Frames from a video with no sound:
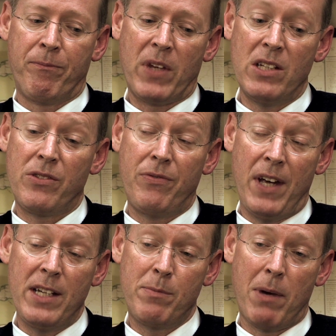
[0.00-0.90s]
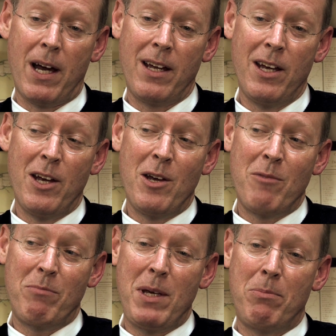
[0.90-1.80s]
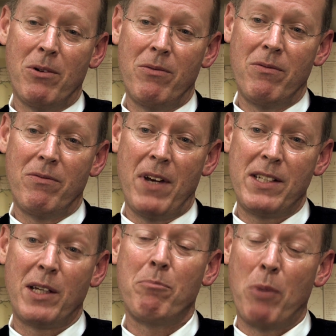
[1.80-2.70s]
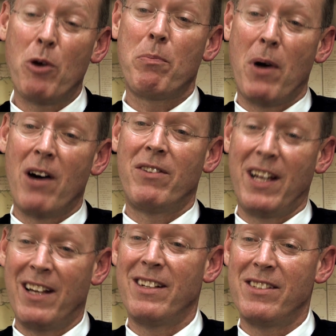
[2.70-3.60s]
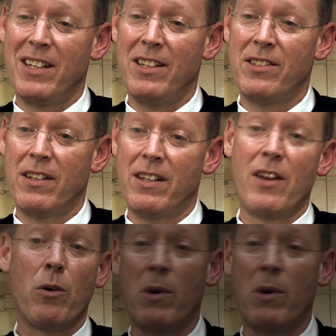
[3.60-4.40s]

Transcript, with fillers: is faced by people facing both poverty and disease. They're the